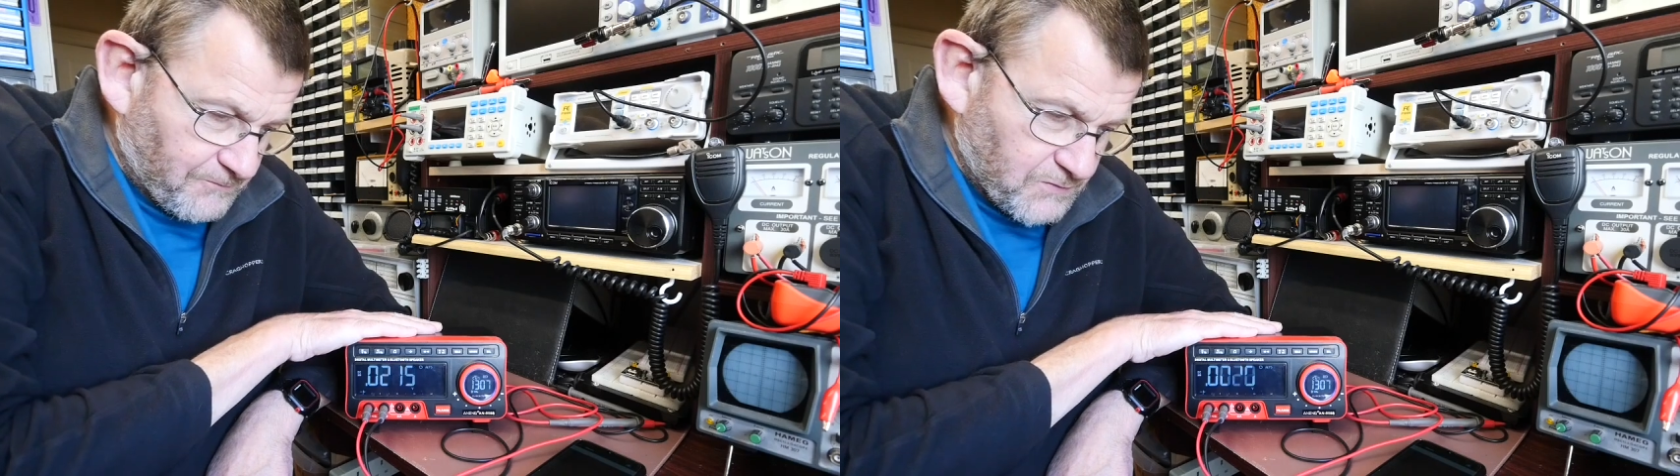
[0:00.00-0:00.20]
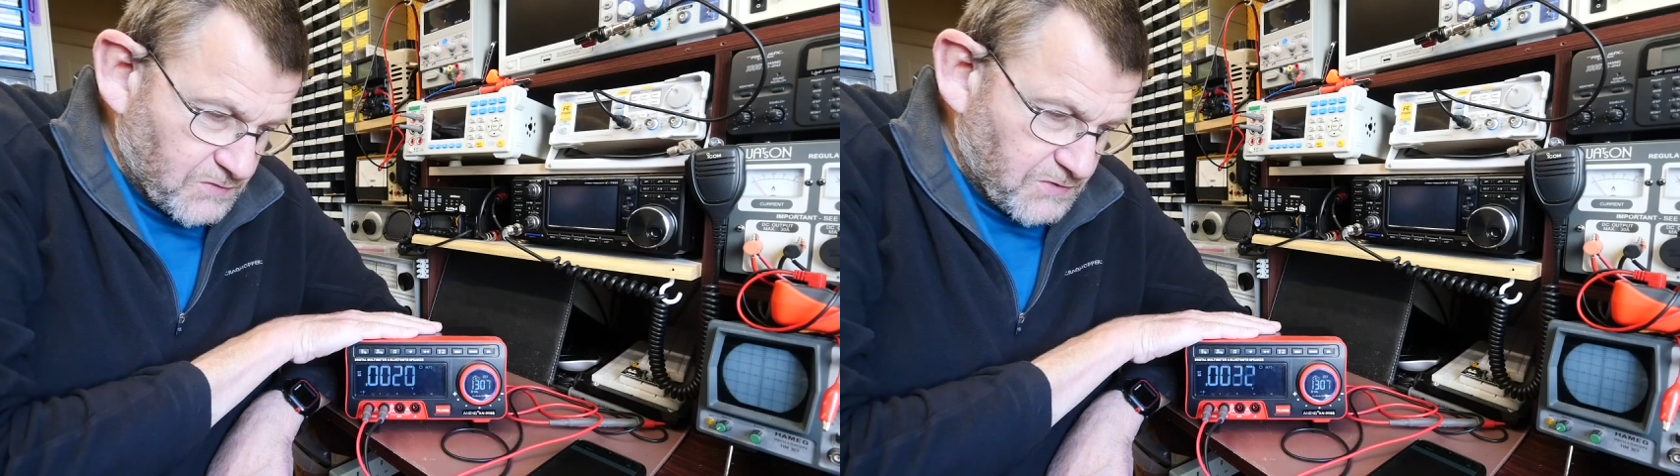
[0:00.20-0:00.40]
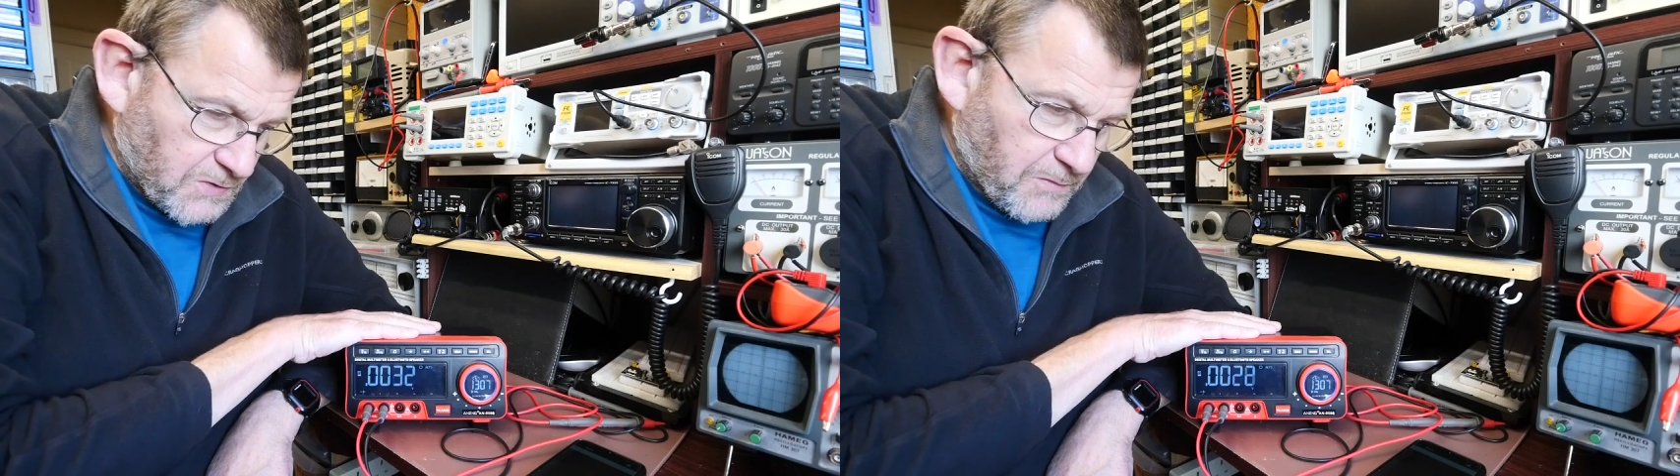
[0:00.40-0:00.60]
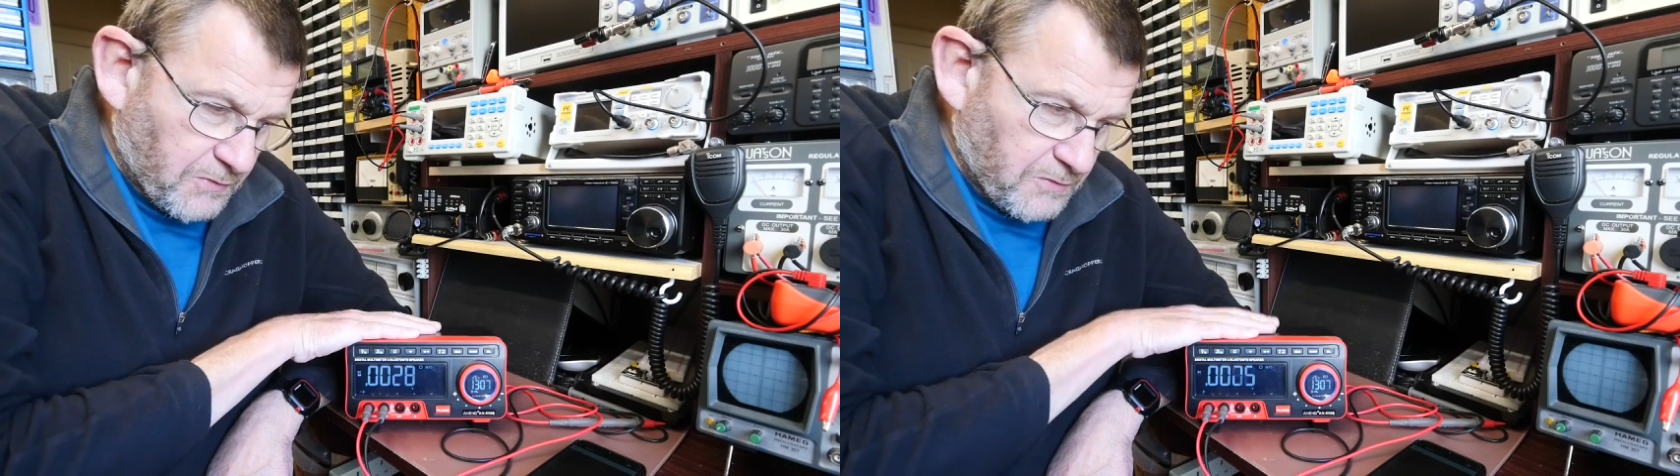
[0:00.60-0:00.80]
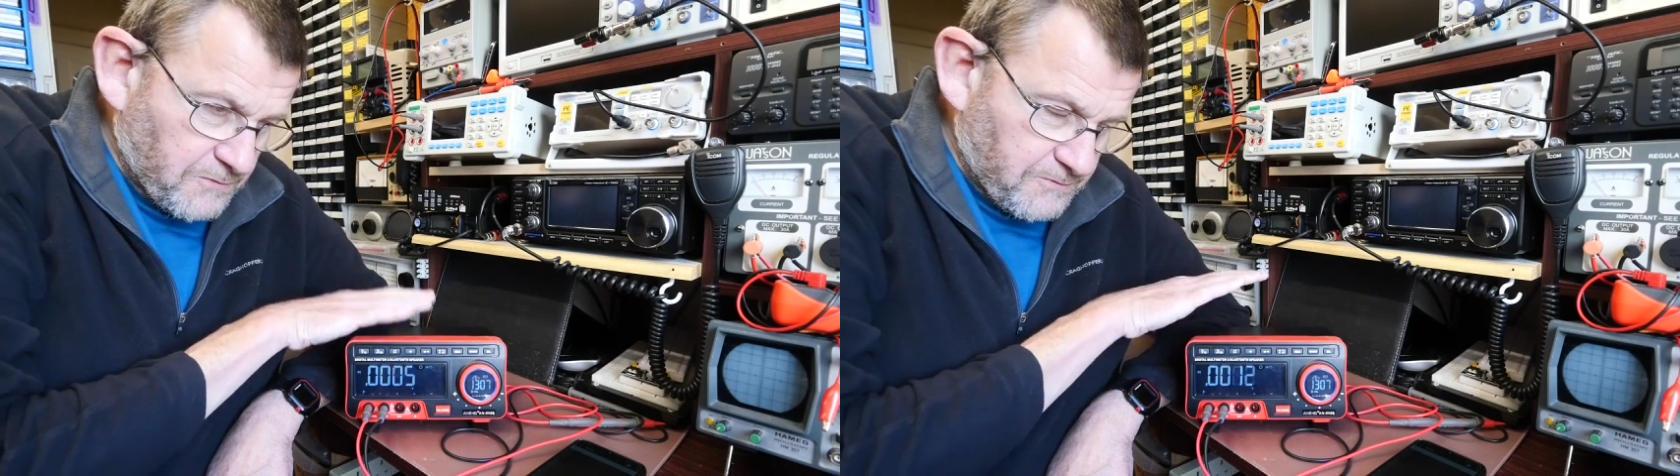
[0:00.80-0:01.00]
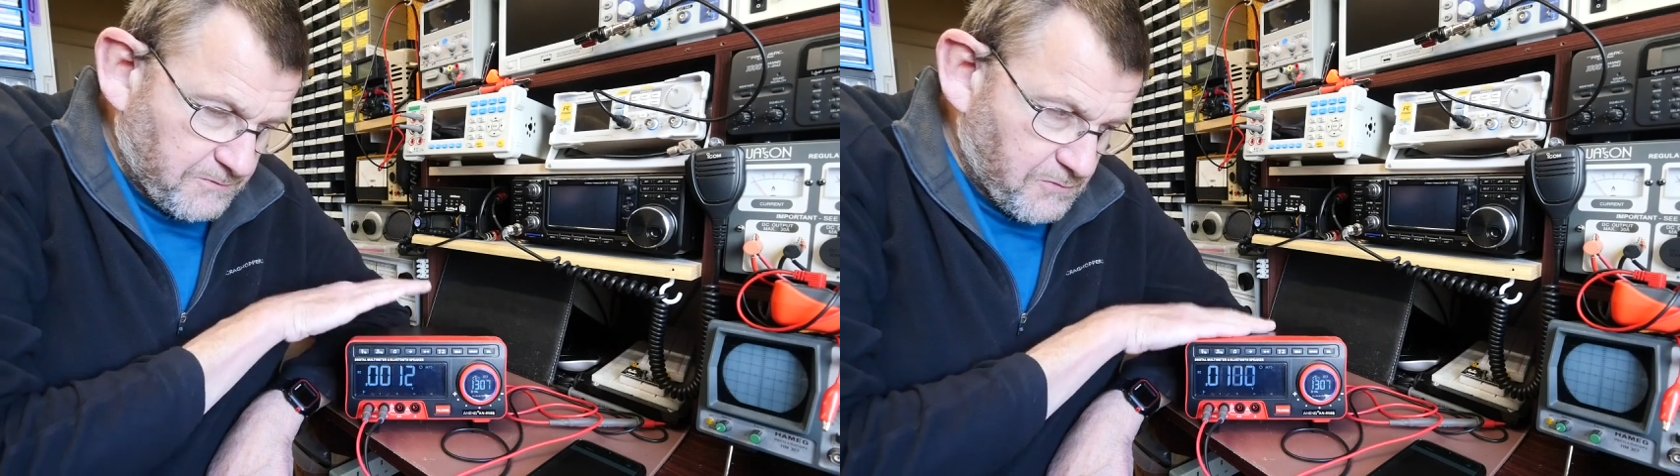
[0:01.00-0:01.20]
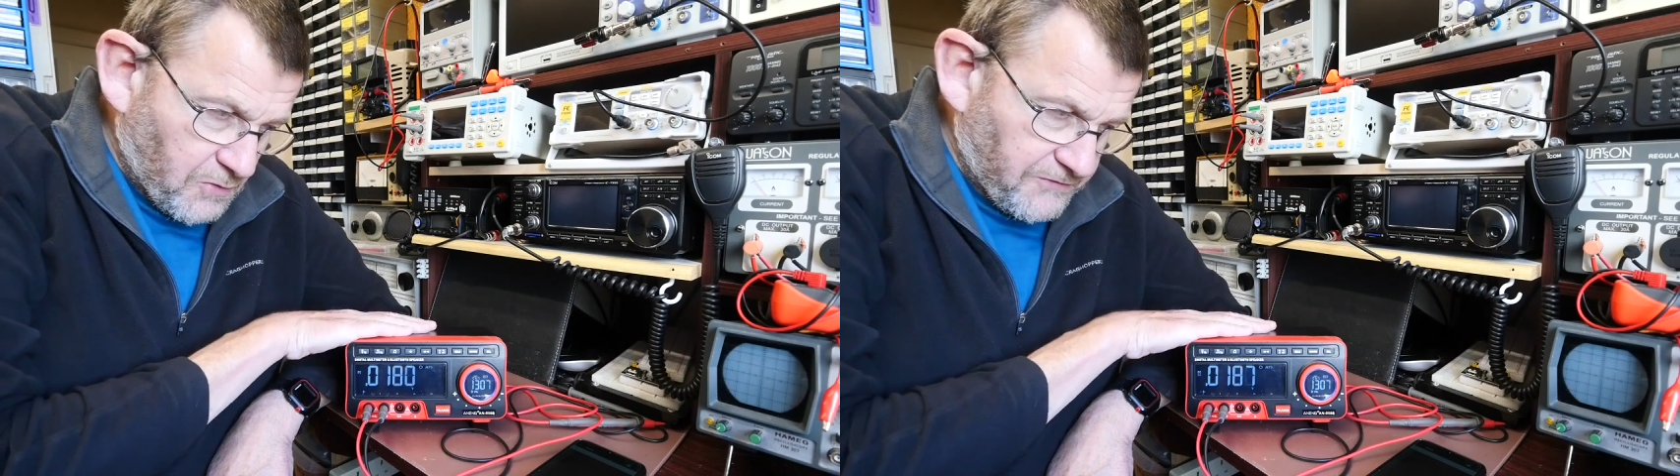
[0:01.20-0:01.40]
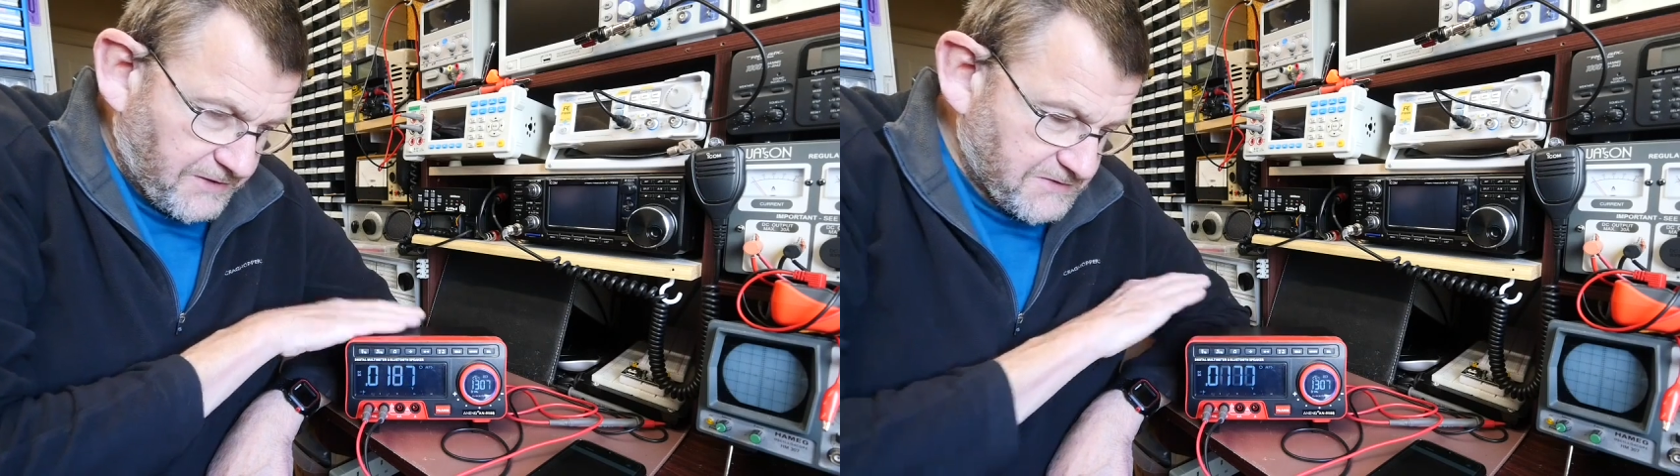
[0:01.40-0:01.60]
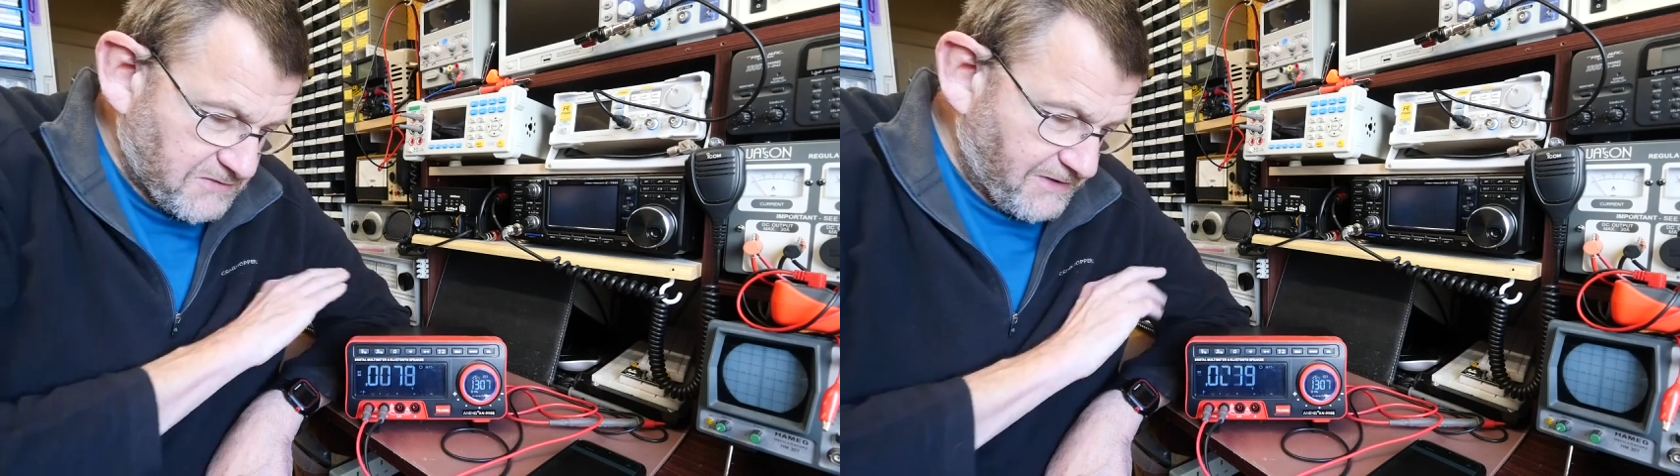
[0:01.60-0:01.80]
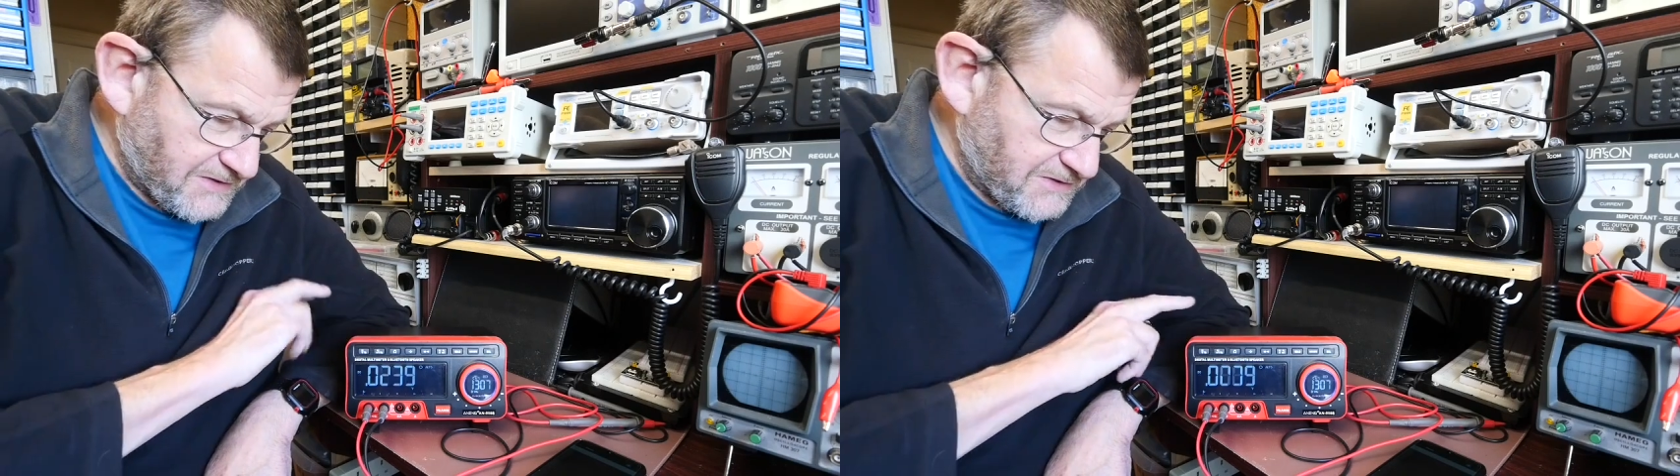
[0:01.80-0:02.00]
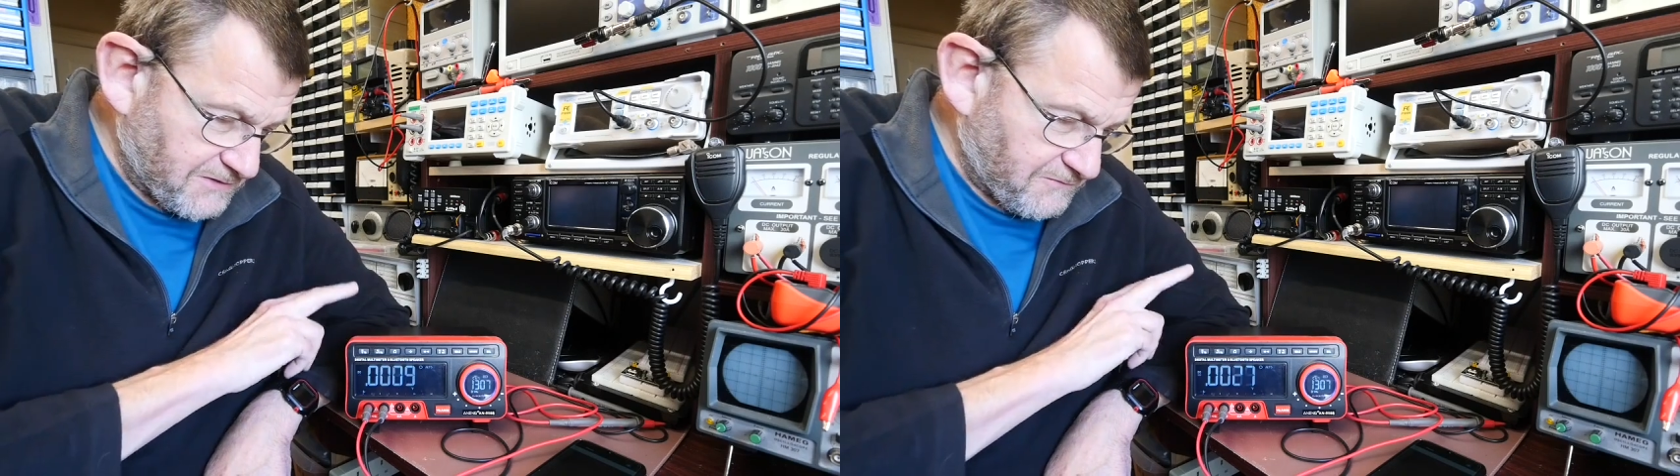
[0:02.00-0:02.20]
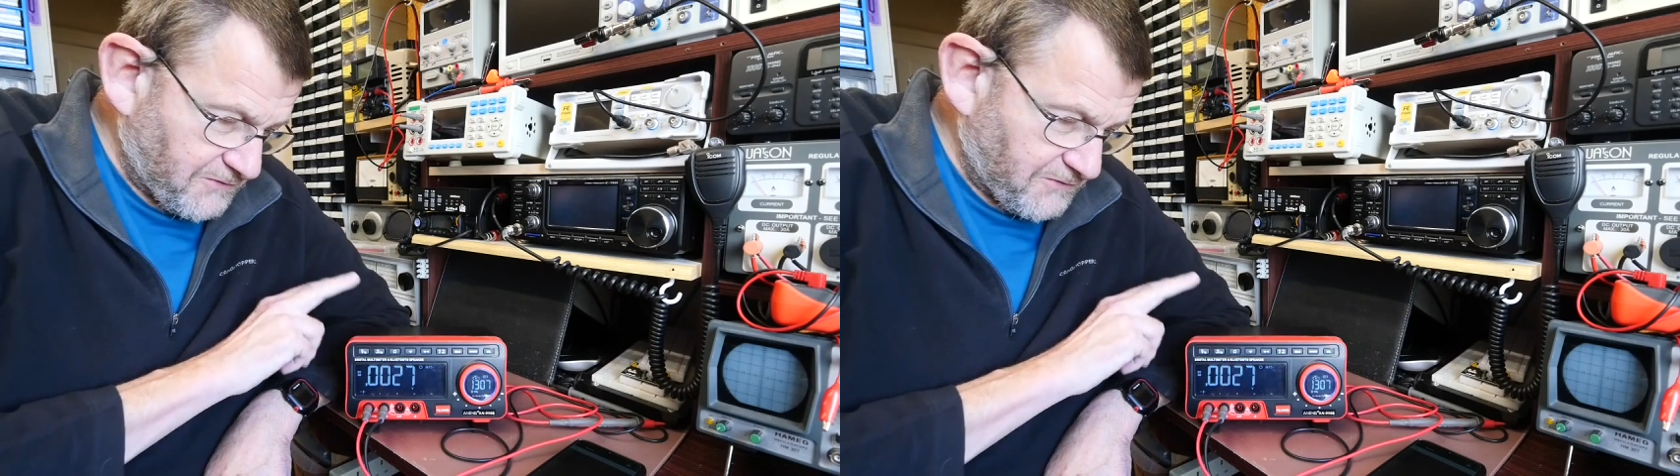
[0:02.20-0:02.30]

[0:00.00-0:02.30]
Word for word: Just a couple more things to mention.